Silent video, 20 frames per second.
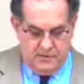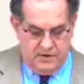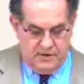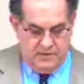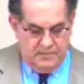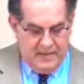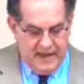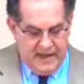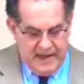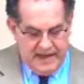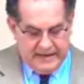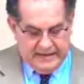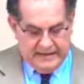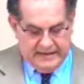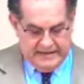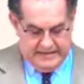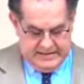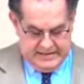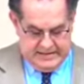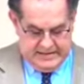toward the
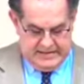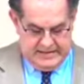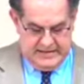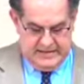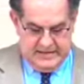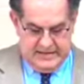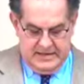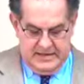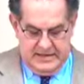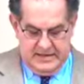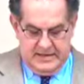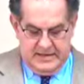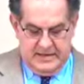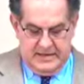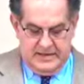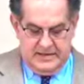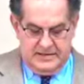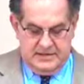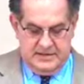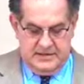back
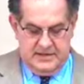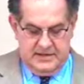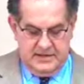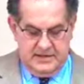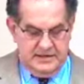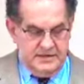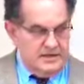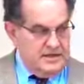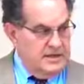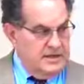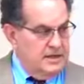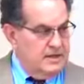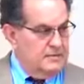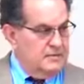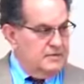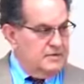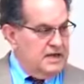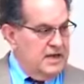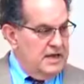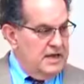and sing this
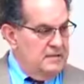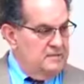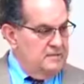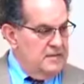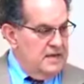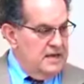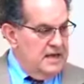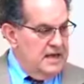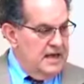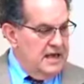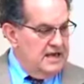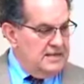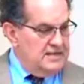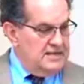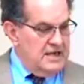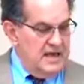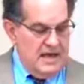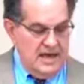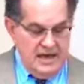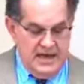hymn, Take Me
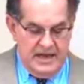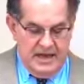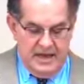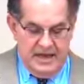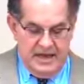As I